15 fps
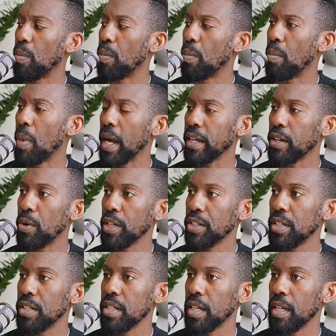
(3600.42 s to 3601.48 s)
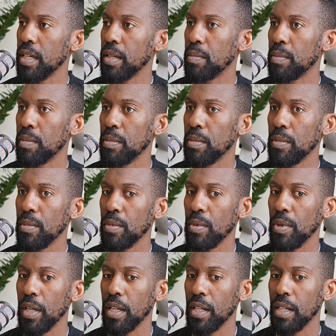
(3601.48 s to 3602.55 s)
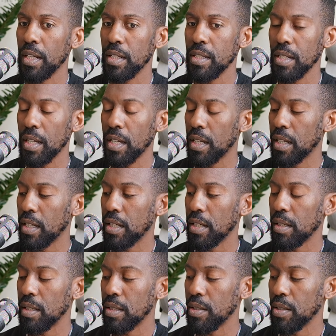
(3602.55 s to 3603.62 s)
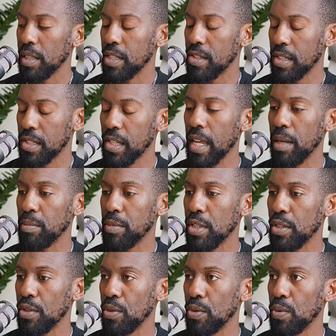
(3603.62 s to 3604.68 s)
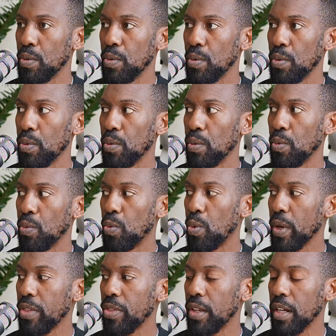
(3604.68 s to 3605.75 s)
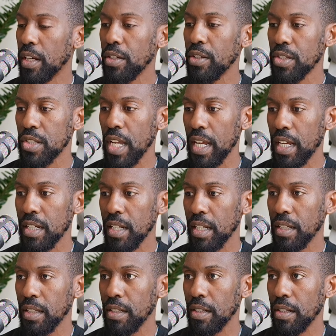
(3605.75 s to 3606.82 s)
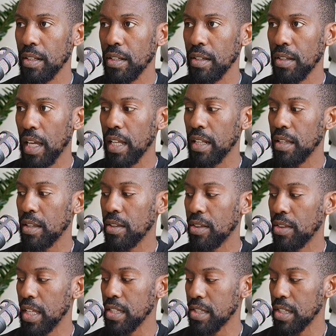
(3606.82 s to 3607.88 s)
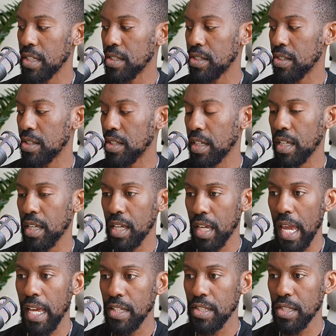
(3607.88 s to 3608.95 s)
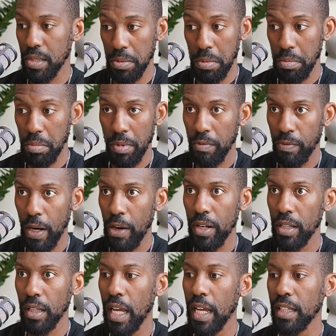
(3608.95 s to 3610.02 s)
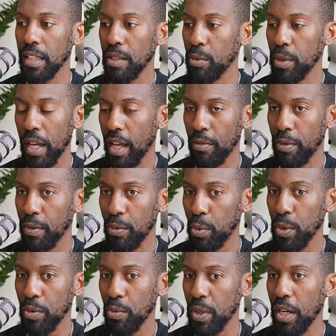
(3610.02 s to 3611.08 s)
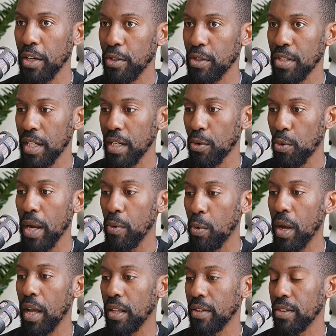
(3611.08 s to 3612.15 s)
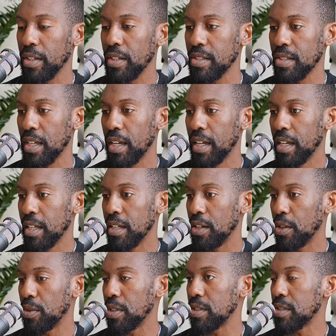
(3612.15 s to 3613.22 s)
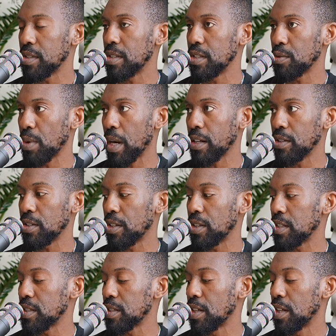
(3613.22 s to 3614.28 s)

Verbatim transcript: my question to him and uh, is the same to you with an understanding that this is the case. Very likely, we have a, we we understand quite well these you know these these records on this.